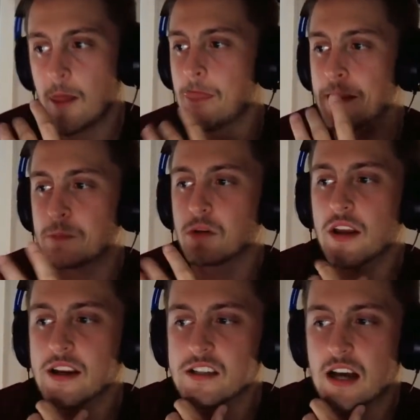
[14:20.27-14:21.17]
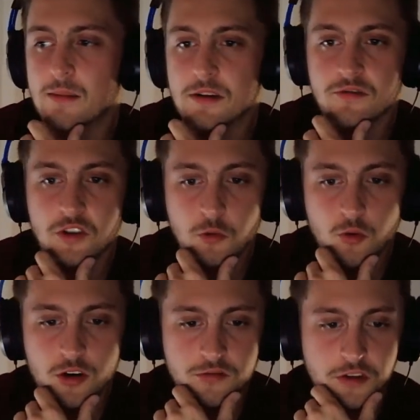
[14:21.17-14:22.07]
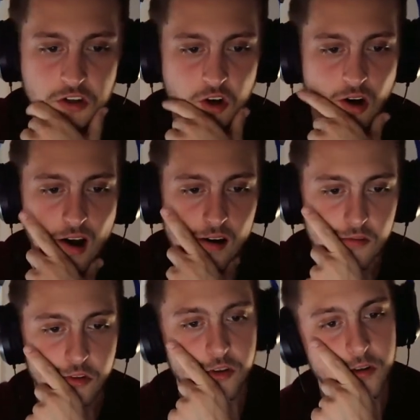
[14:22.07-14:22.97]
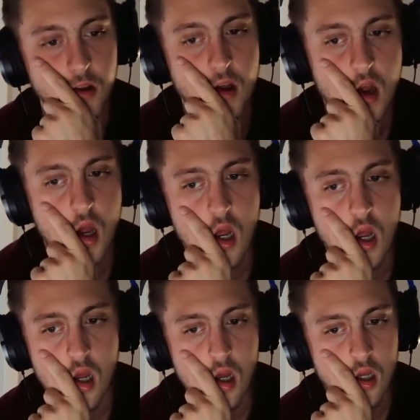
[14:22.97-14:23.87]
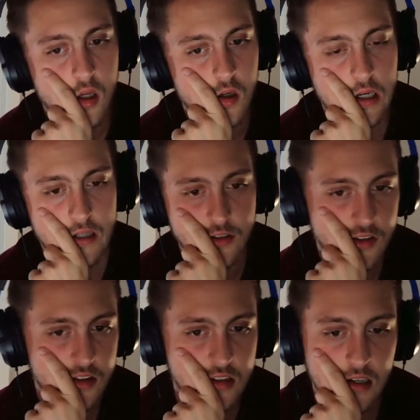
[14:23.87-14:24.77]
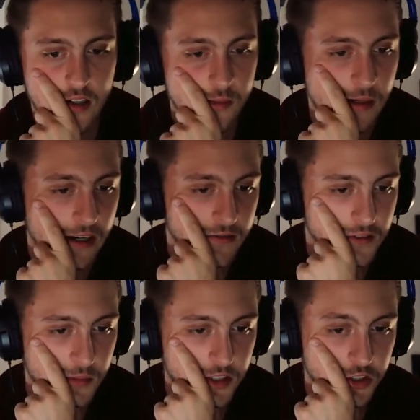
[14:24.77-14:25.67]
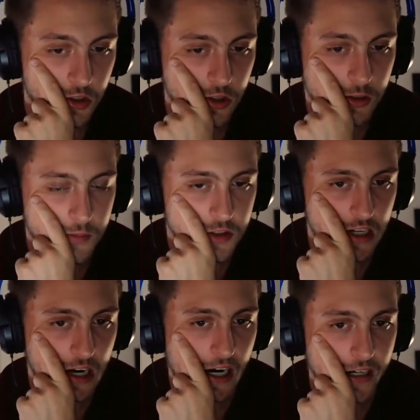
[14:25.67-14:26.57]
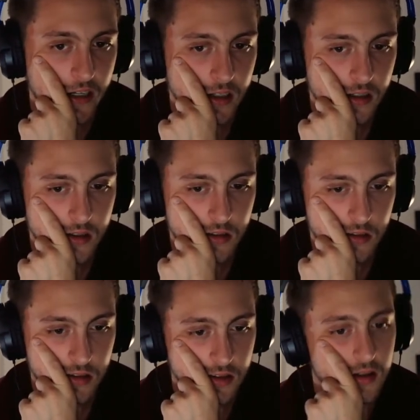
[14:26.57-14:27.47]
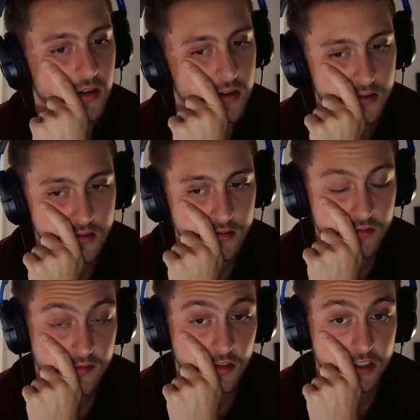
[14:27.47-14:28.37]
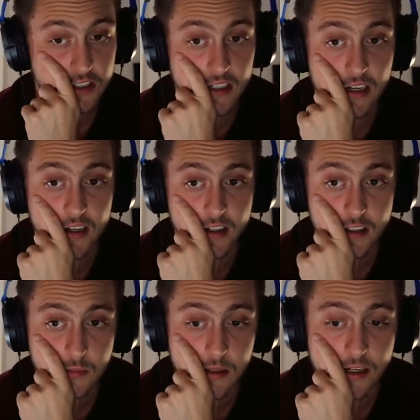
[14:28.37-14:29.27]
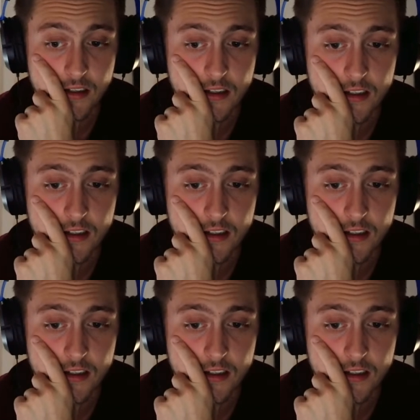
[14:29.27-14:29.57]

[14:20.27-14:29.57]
they're playing Tommy Fleetwood and Victor Hovland. And, I'll just tell you, man, from a Europe side, freaking headaches, man.